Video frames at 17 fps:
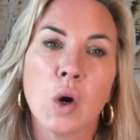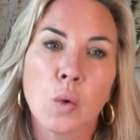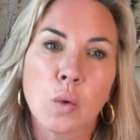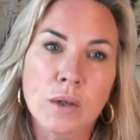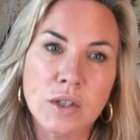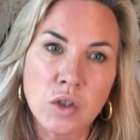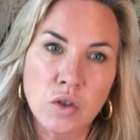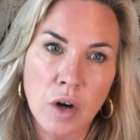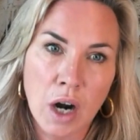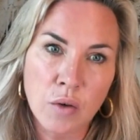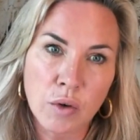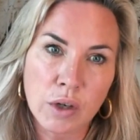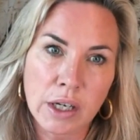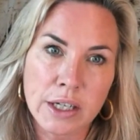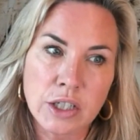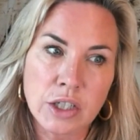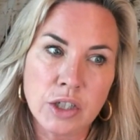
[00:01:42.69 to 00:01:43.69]
with strong
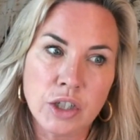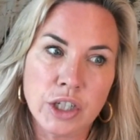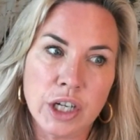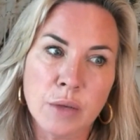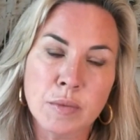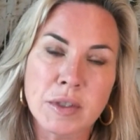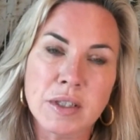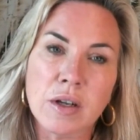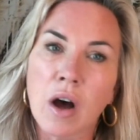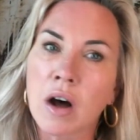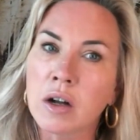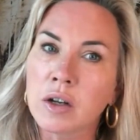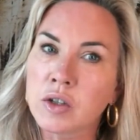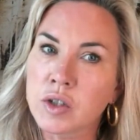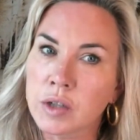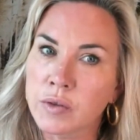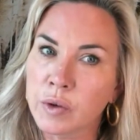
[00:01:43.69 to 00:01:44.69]
relationships,
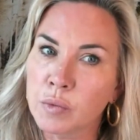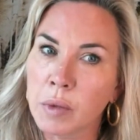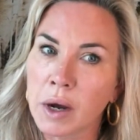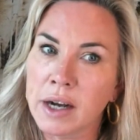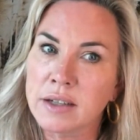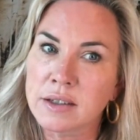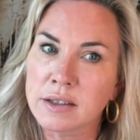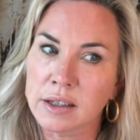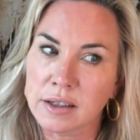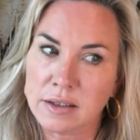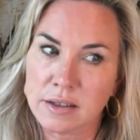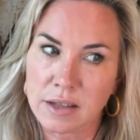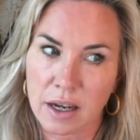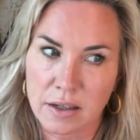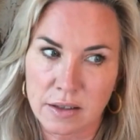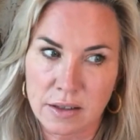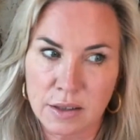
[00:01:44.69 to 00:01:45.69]
all driven by
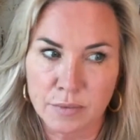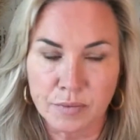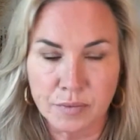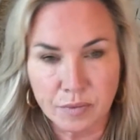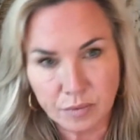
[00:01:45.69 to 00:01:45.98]
success.